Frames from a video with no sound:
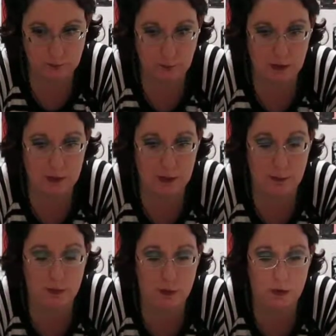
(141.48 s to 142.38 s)
He
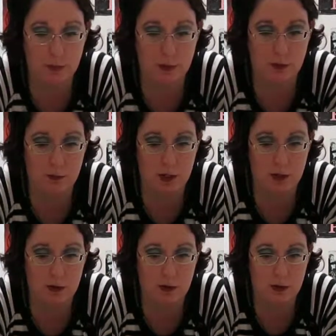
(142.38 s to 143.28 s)
becomes a much better
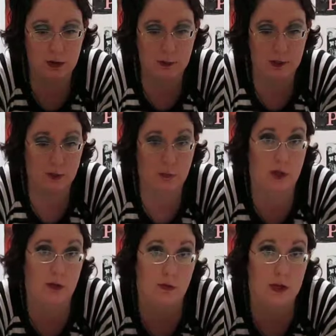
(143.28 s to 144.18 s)
man. He becomes
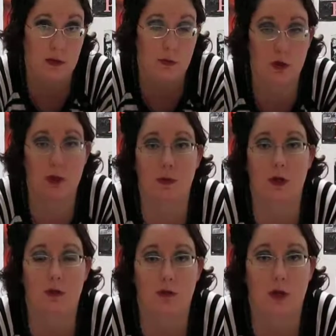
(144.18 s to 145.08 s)
like a saint, pretty
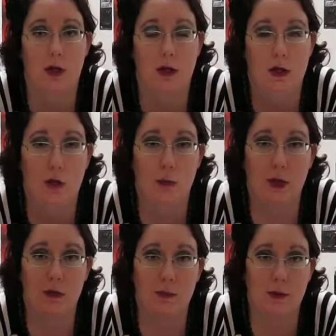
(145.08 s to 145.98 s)
much,
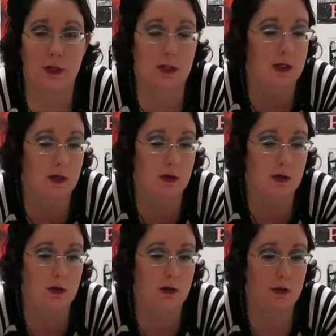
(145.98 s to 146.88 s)
helping everybody he
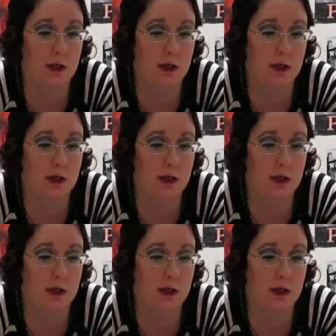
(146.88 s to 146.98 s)
can.